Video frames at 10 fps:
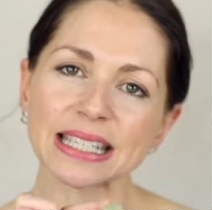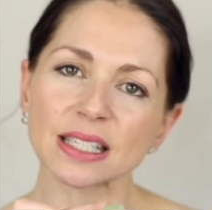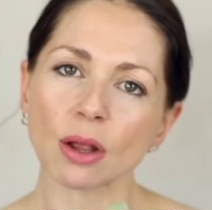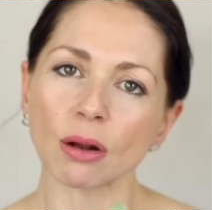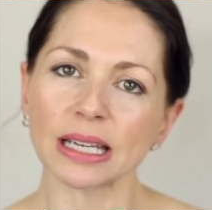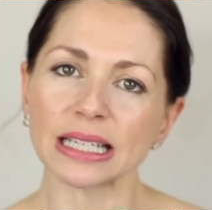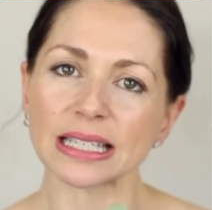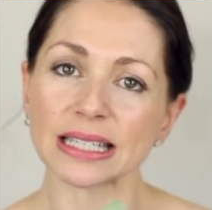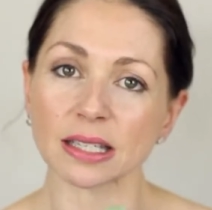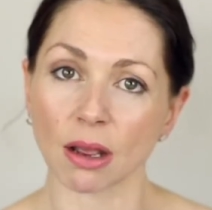
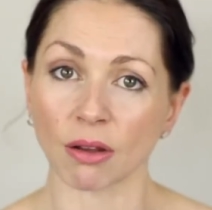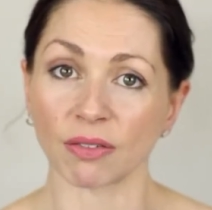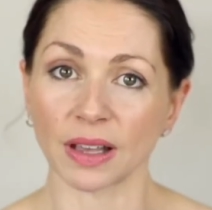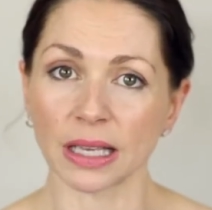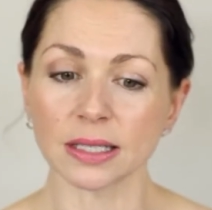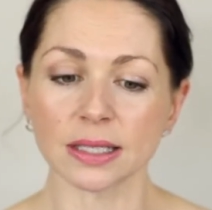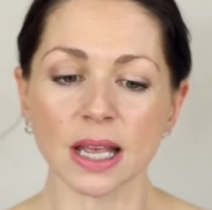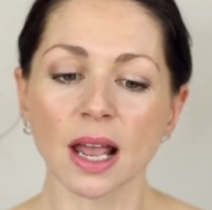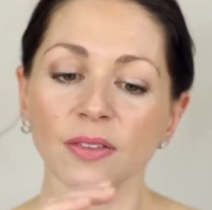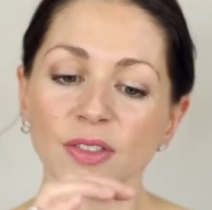solid
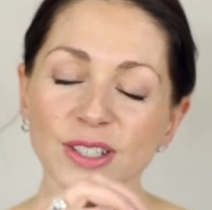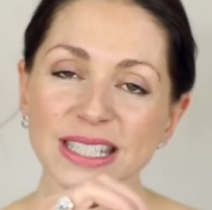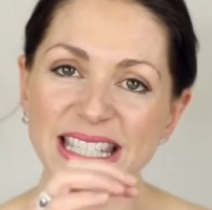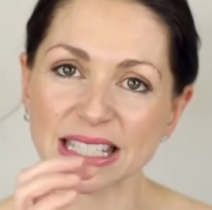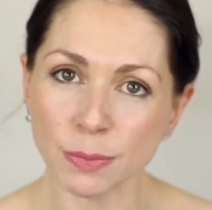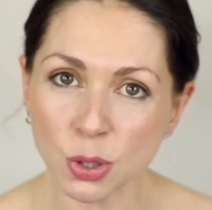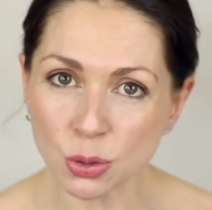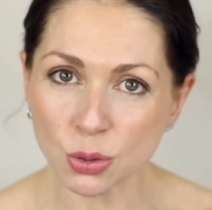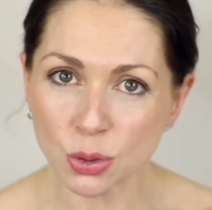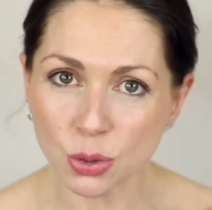surface that's
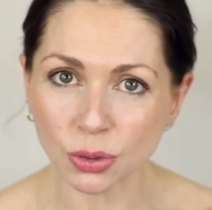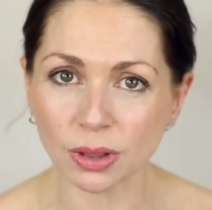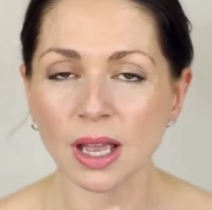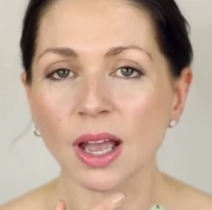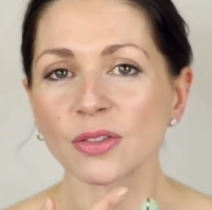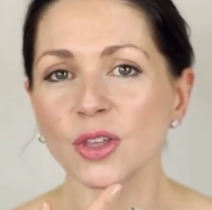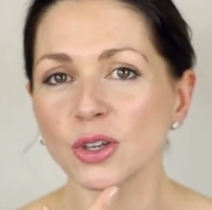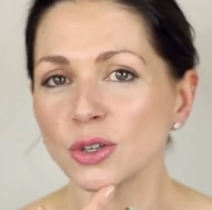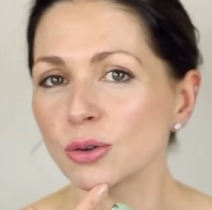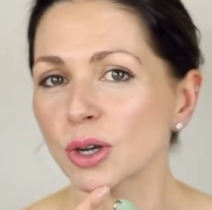smooth
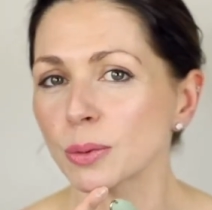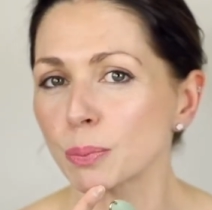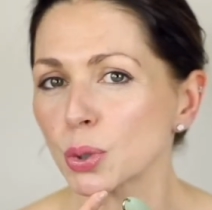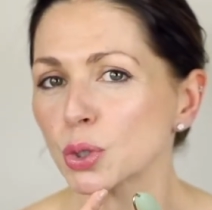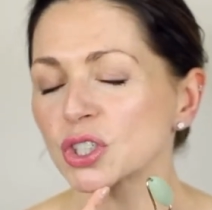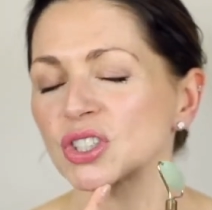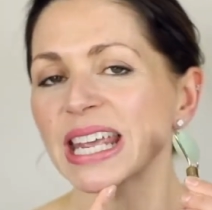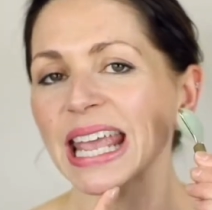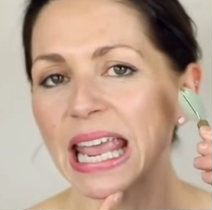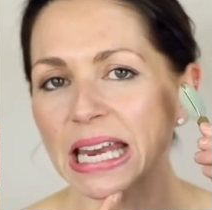that you can
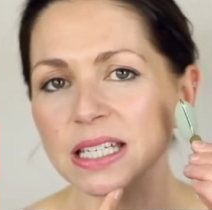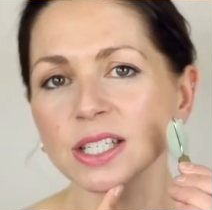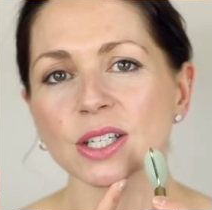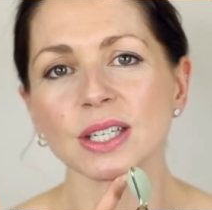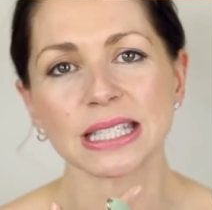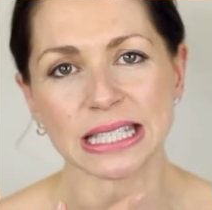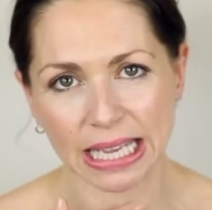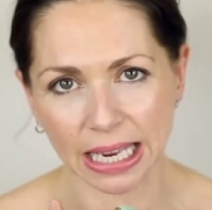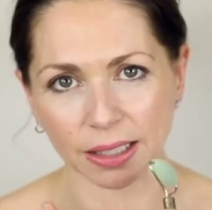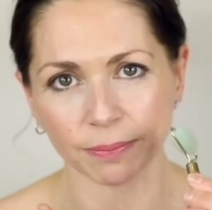push into the
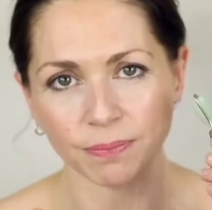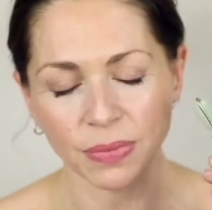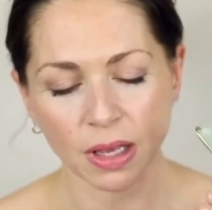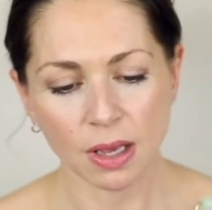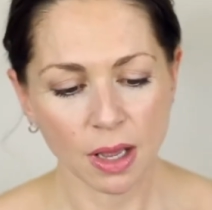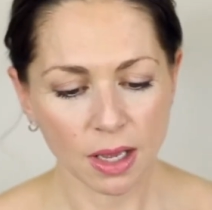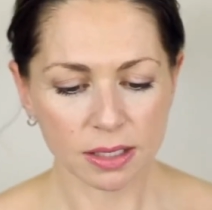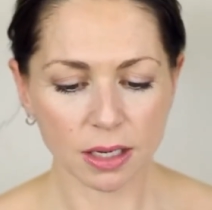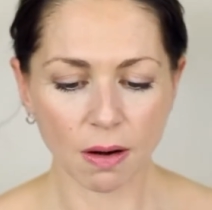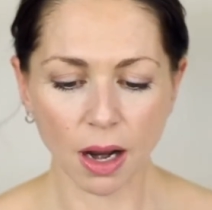skin.
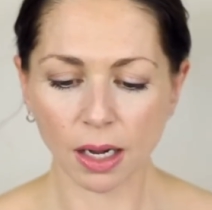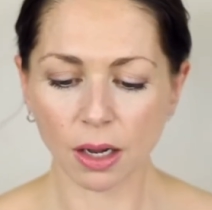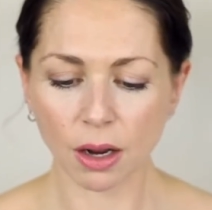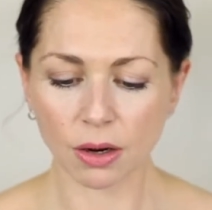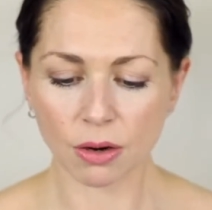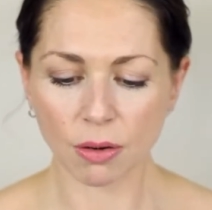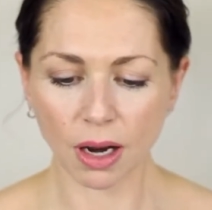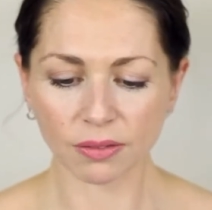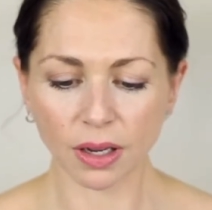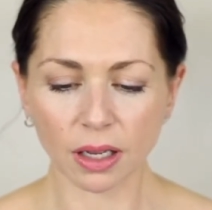So I know
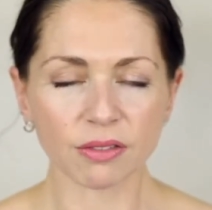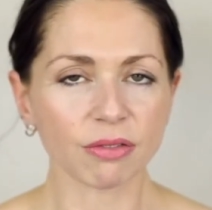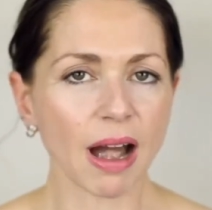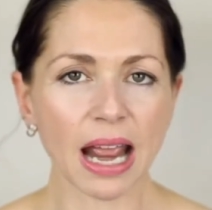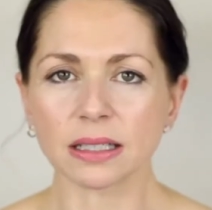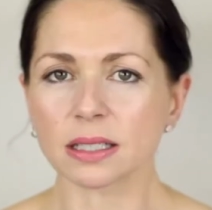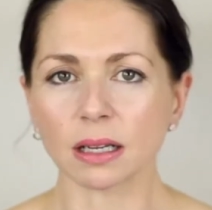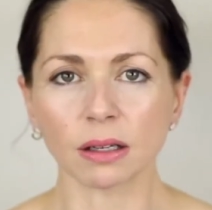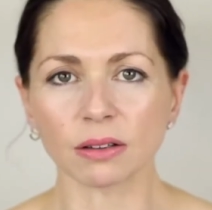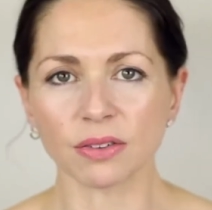I've kind of read
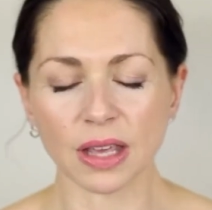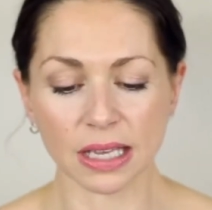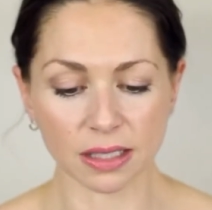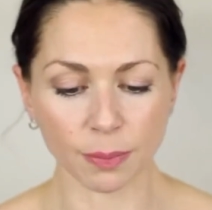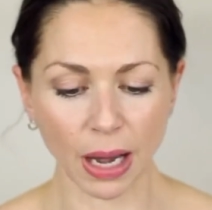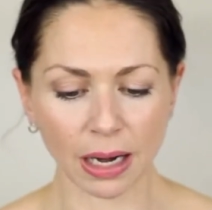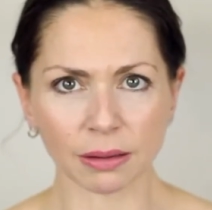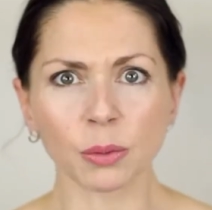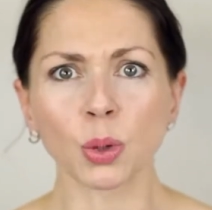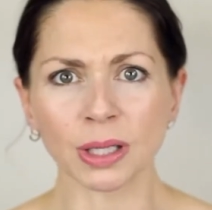a lot of things
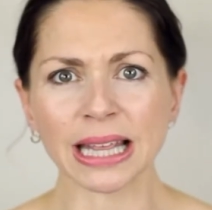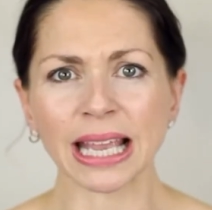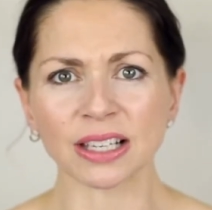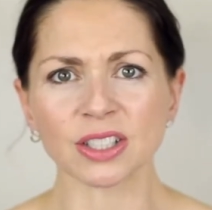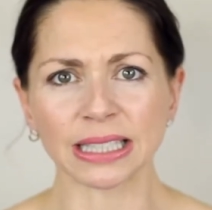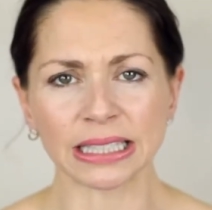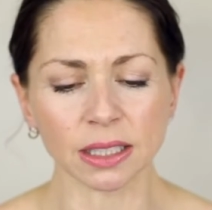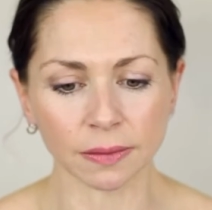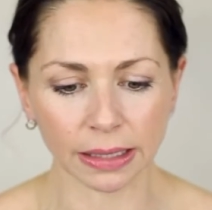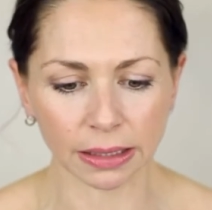about what are they actually
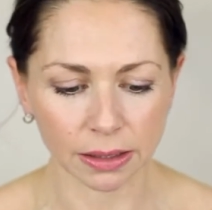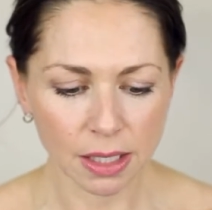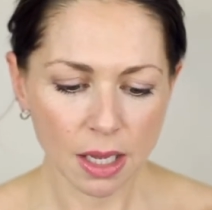doing.